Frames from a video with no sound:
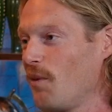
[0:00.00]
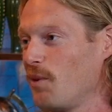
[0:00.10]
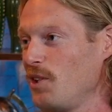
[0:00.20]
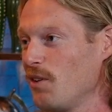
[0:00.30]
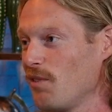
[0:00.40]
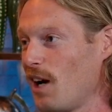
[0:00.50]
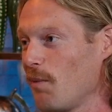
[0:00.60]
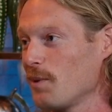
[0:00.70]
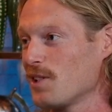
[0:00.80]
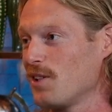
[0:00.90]
And when you have the
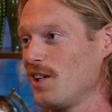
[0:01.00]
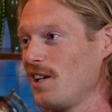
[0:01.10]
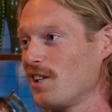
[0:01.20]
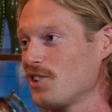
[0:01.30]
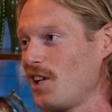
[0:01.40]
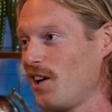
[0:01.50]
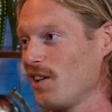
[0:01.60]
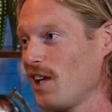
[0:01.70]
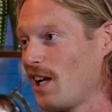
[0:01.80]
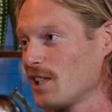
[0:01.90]
opportunity to share
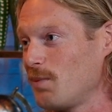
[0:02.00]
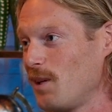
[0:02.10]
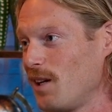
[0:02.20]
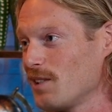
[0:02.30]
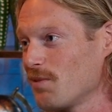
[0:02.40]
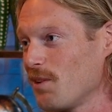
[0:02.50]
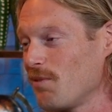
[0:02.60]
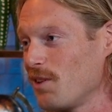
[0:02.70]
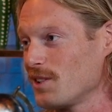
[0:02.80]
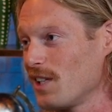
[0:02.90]
in that experience for the
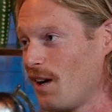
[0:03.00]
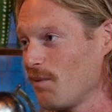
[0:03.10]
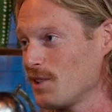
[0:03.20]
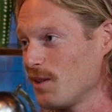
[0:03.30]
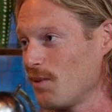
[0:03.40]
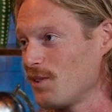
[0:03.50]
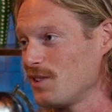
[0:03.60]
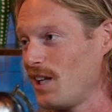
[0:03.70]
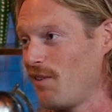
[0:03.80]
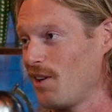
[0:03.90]
first time with someone who's
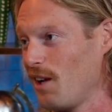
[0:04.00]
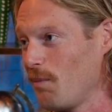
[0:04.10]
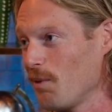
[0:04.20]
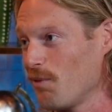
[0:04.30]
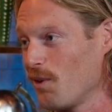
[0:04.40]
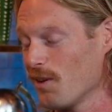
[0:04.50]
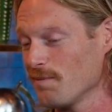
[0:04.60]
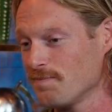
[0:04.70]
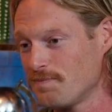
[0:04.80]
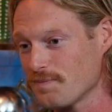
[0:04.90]
never done it before,
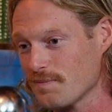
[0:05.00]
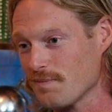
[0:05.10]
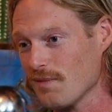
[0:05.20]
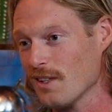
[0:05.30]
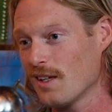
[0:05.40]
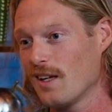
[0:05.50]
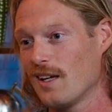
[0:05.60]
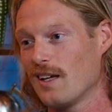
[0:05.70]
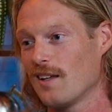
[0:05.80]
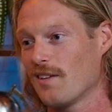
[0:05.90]

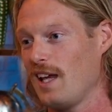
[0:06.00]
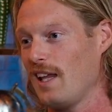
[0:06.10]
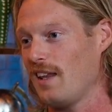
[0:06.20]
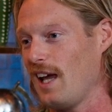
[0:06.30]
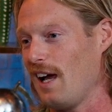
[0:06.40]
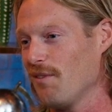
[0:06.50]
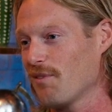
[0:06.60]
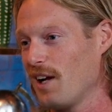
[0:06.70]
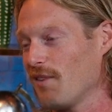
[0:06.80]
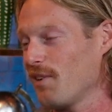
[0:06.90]
they
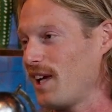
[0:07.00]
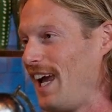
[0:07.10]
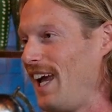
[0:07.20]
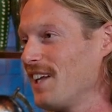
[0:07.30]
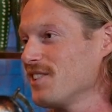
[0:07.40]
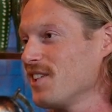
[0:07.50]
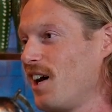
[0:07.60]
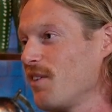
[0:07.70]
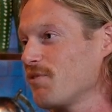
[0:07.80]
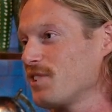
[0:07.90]
have kind of like a
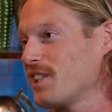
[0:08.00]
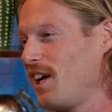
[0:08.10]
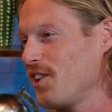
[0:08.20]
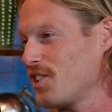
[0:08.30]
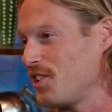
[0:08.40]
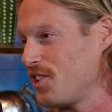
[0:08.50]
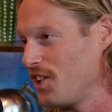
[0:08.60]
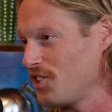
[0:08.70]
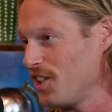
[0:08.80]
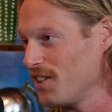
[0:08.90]
hands-off, scared to
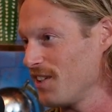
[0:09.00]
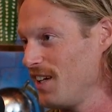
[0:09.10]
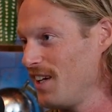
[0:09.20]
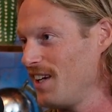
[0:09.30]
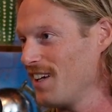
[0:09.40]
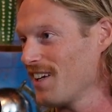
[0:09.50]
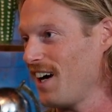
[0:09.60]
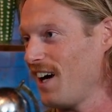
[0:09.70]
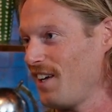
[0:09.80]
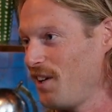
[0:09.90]
touch it
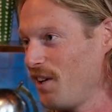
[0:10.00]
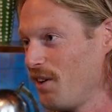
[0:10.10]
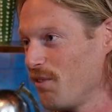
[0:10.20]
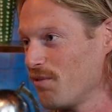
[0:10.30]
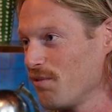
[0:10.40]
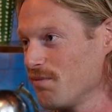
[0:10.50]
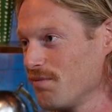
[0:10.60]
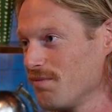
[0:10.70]
kind of